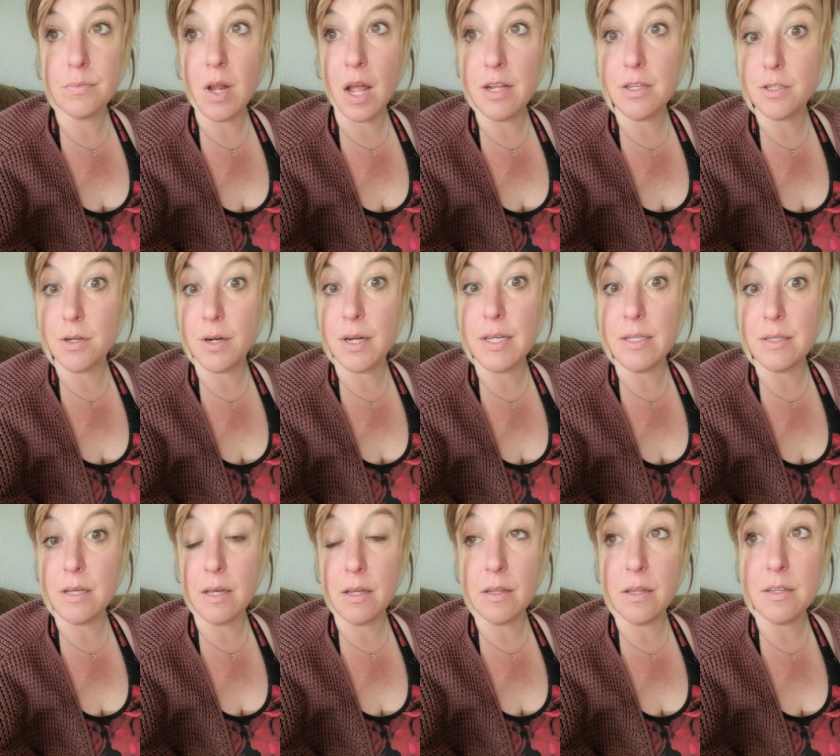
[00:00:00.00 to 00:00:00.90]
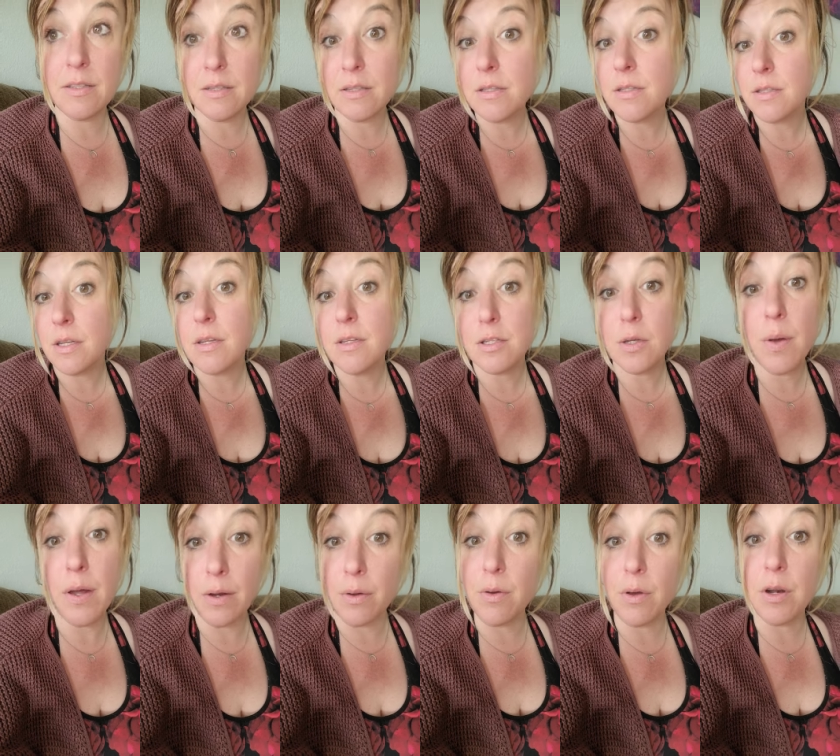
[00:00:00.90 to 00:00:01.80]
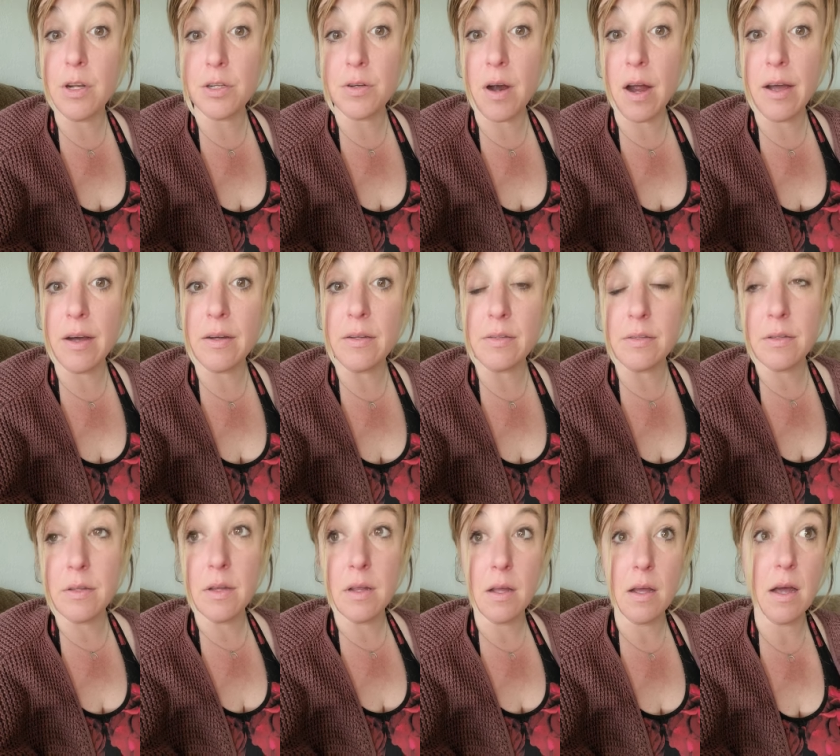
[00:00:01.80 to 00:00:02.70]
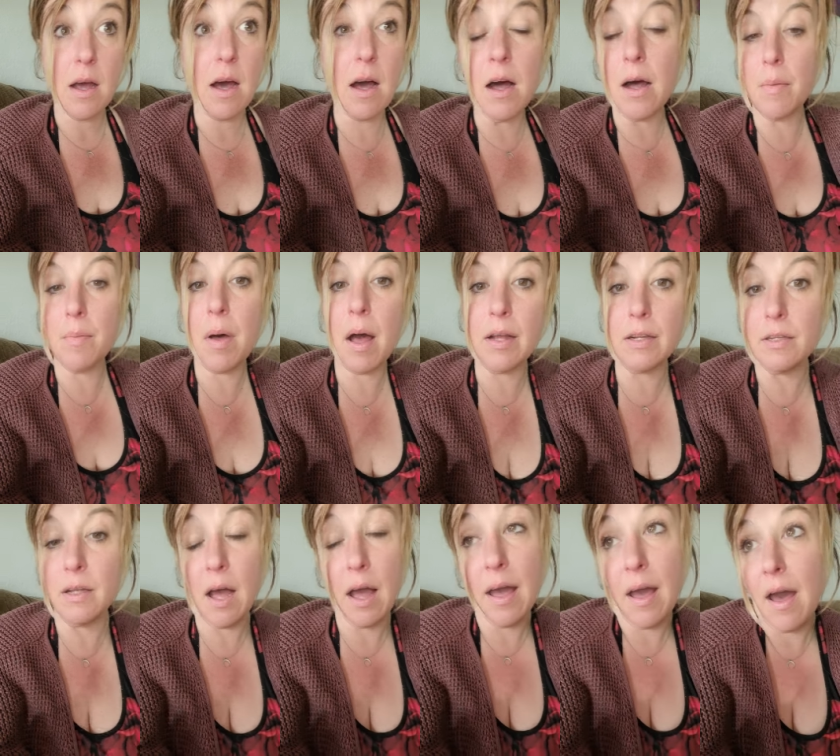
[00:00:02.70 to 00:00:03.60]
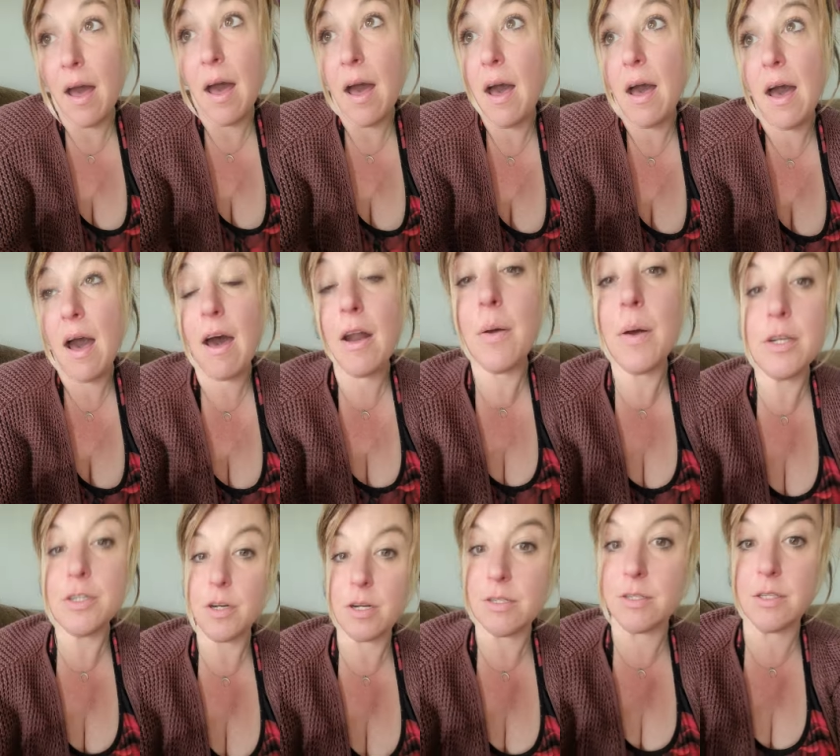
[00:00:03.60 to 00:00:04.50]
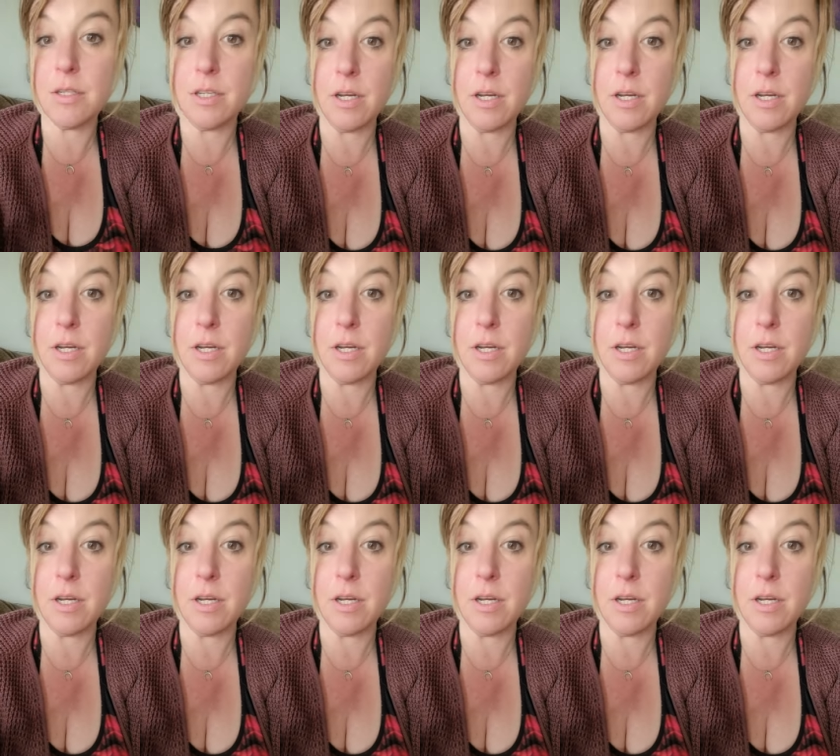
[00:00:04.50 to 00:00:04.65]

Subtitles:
it's crazy. This is so I don't go to trial. How do I trust the